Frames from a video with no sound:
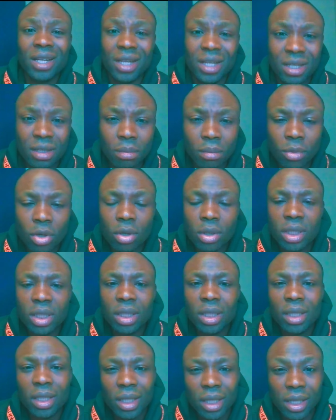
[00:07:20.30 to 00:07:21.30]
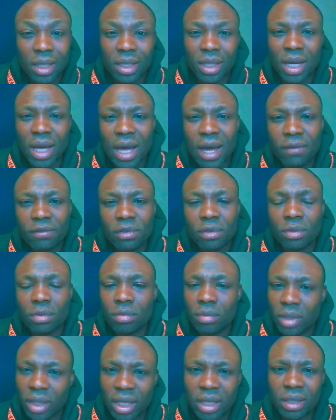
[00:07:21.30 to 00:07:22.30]
in the morning, in the
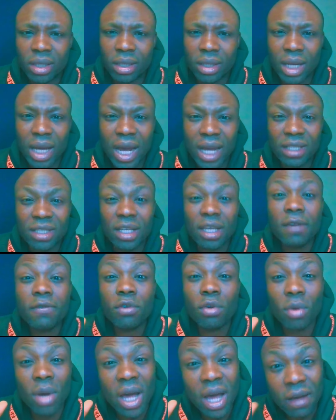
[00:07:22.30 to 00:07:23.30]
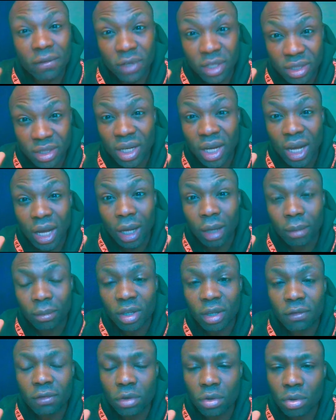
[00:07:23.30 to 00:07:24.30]
afternoon, in the night, if you have the time.
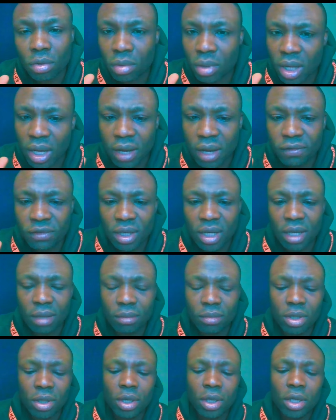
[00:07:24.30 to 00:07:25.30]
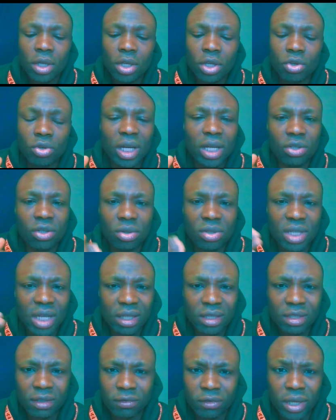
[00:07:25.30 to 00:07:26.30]
If you don't have time, you can just
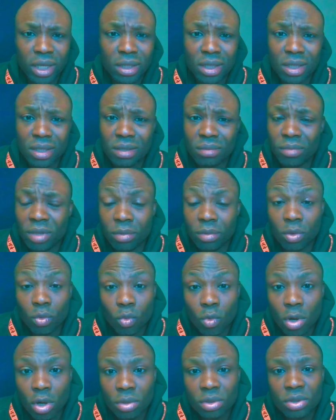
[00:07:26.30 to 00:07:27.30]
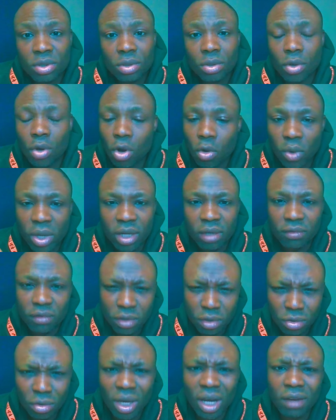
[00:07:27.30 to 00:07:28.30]
activate it maybe once or whenever
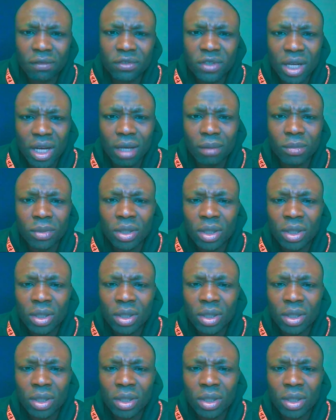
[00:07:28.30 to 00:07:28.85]
you have time.